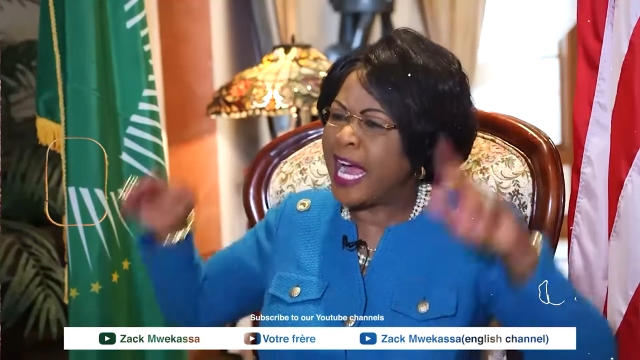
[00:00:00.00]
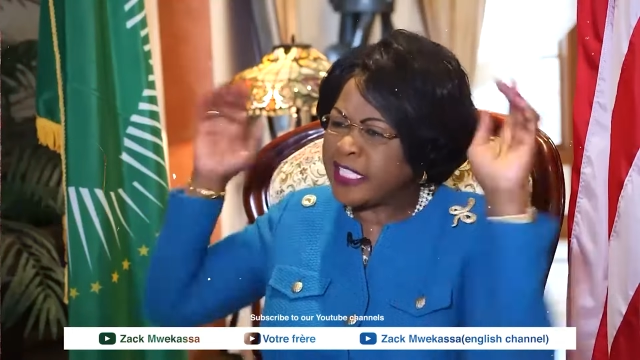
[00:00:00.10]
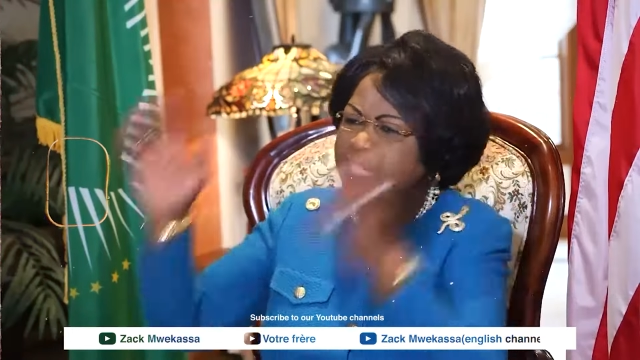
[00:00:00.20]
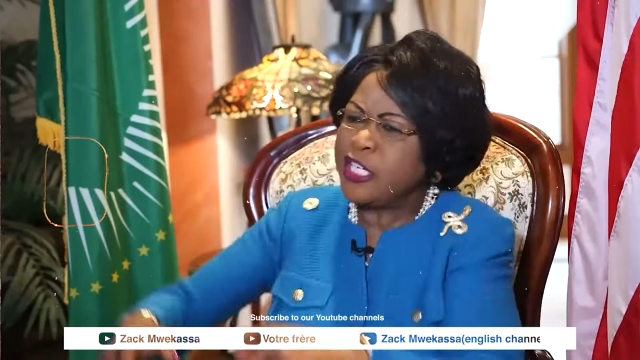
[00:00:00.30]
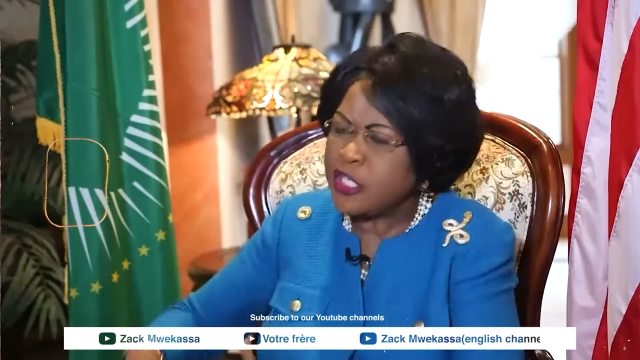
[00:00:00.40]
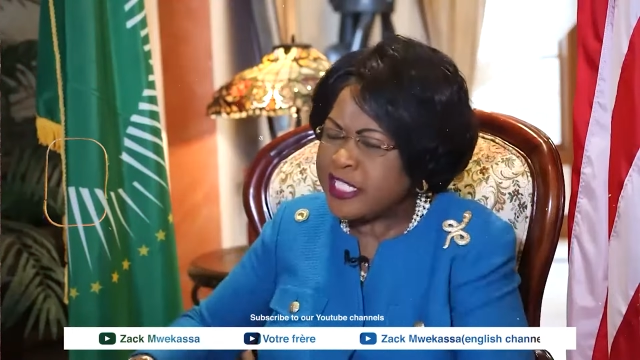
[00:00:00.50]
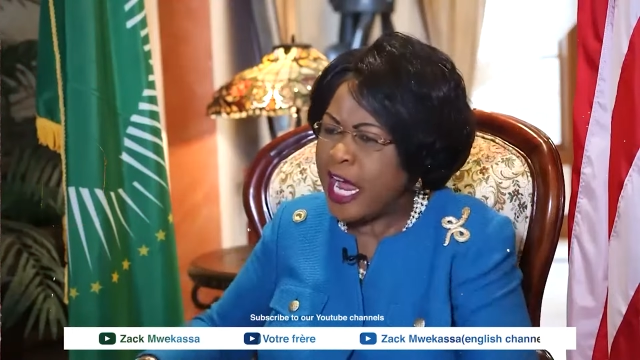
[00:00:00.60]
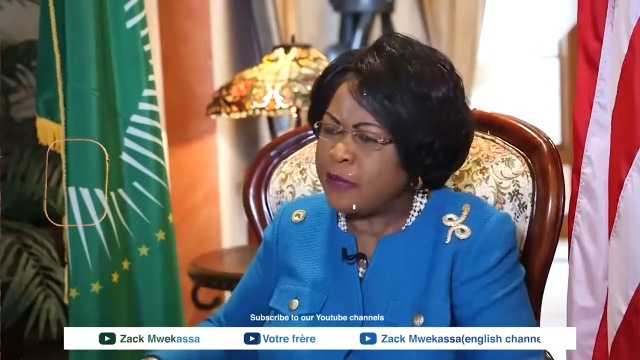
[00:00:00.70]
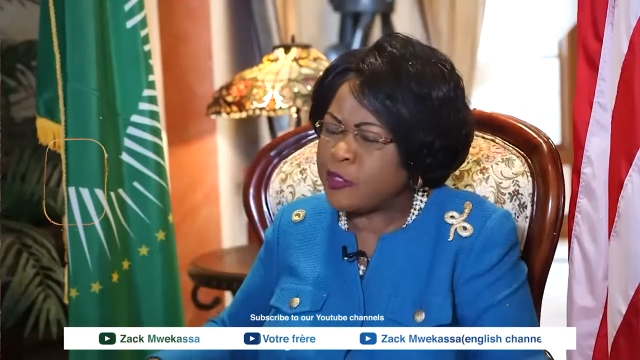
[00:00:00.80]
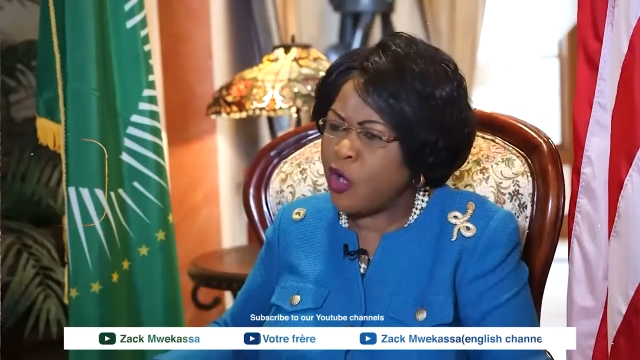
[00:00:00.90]
gazillion
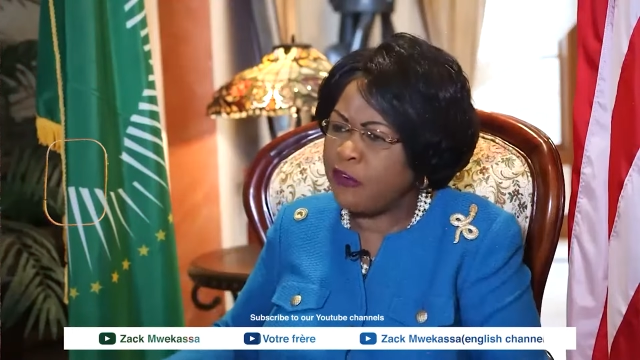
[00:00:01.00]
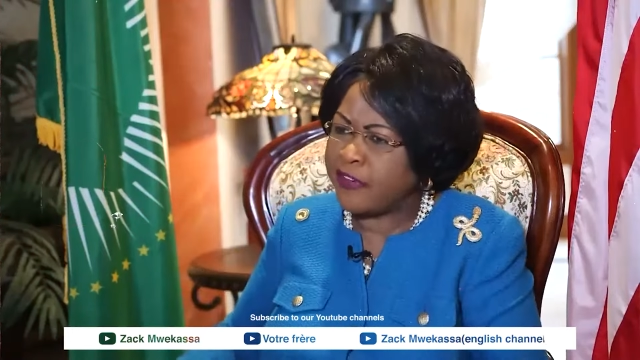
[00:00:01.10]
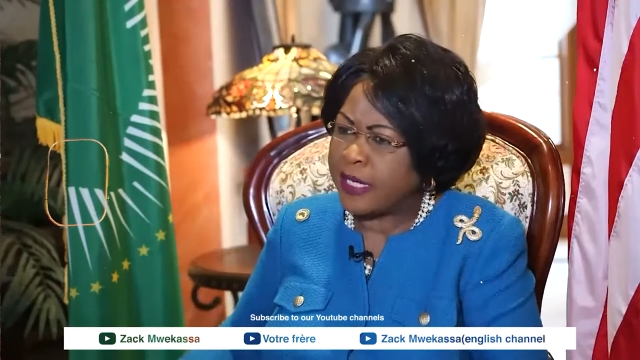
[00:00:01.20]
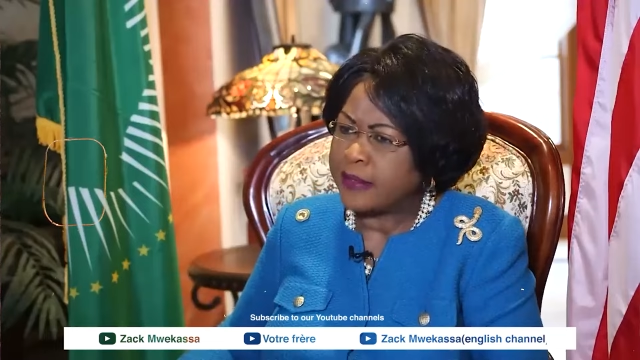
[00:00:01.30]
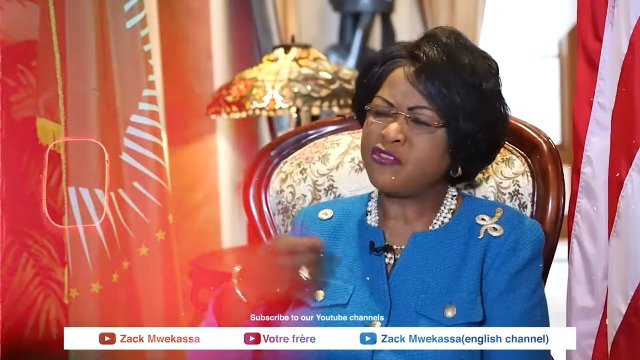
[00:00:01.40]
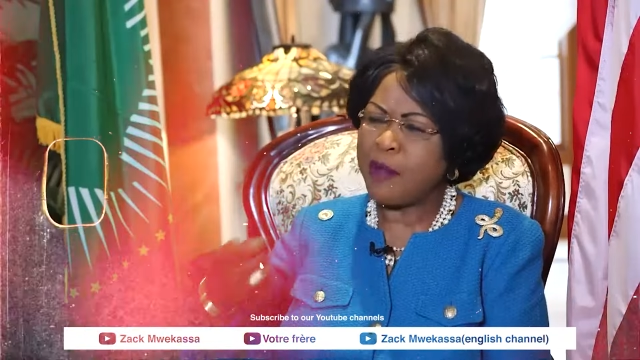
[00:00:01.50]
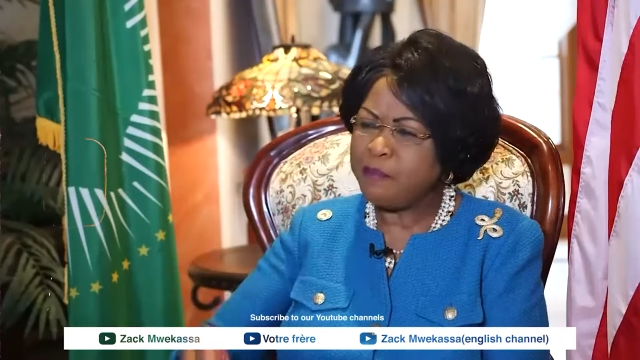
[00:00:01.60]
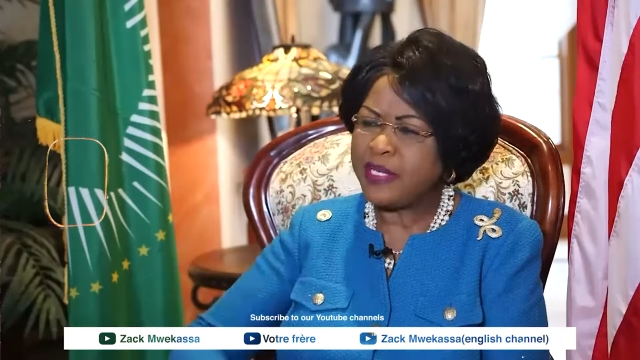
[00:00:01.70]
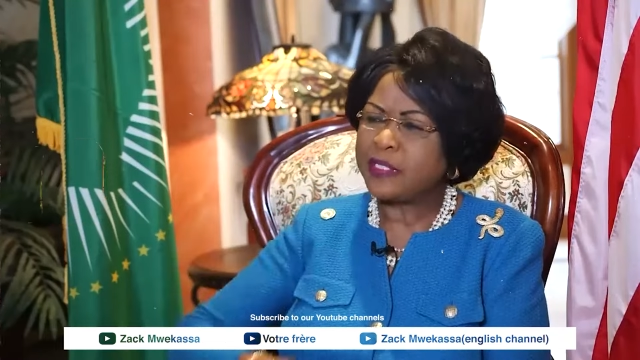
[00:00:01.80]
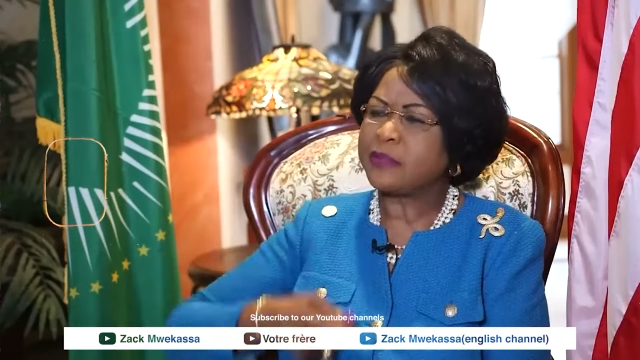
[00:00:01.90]
times over.
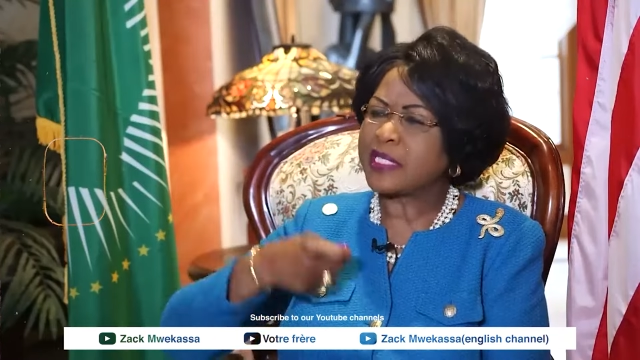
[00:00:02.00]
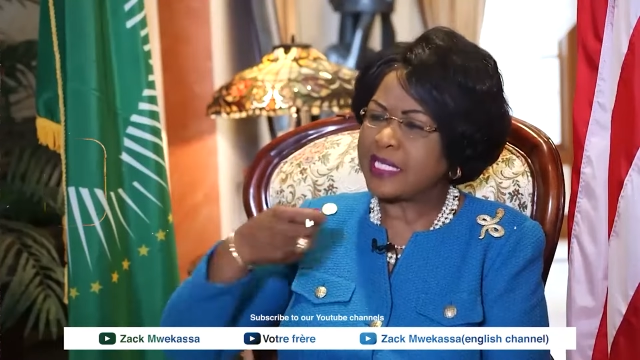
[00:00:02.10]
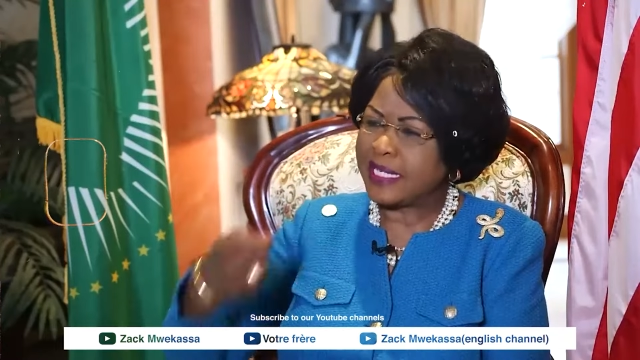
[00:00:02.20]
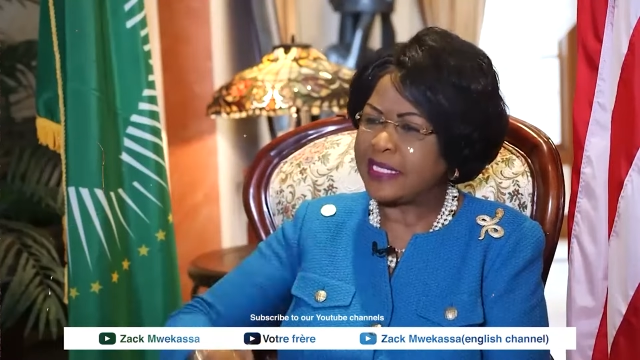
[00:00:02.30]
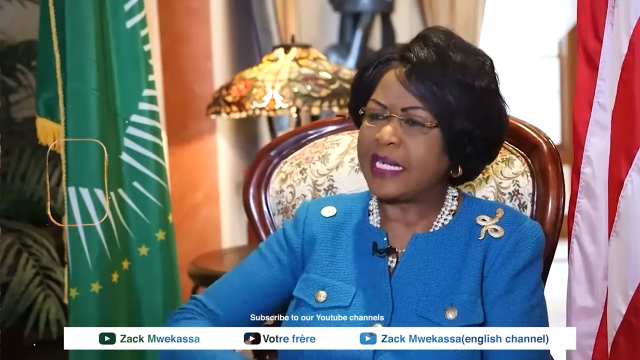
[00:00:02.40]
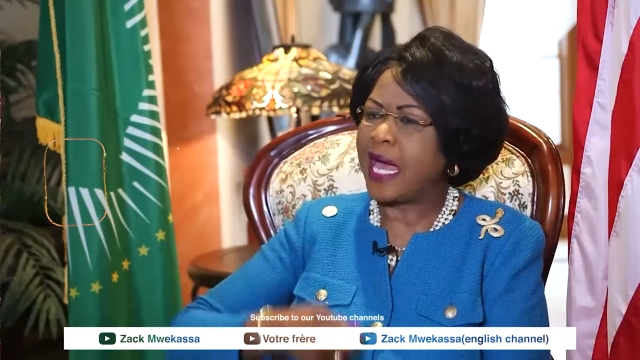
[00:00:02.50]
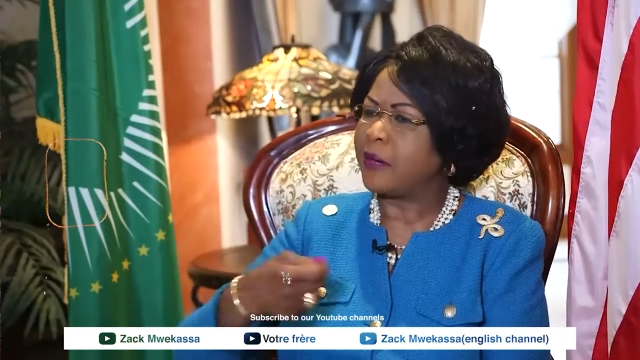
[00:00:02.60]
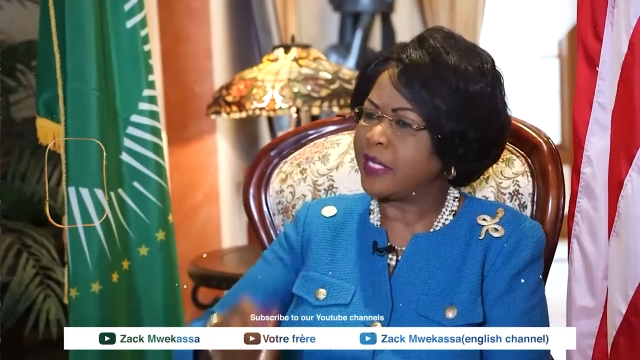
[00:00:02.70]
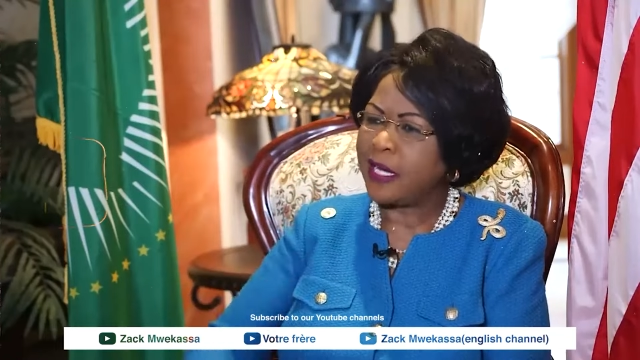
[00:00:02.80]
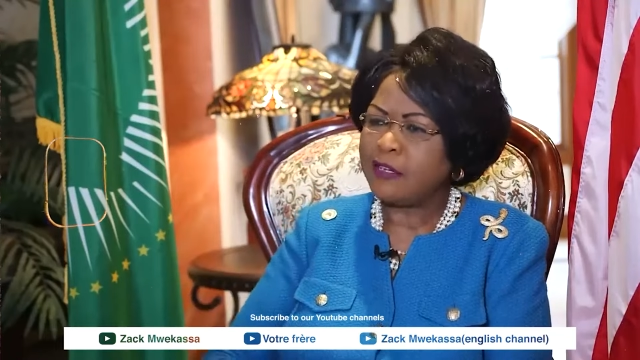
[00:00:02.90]
Drumbeat was getting
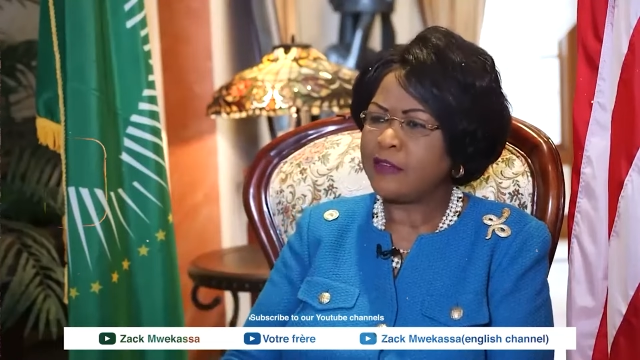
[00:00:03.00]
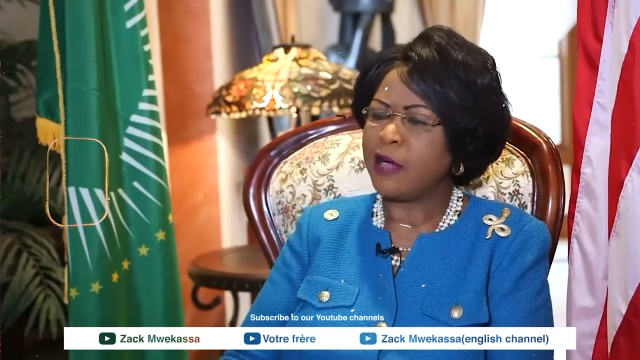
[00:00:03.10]
louder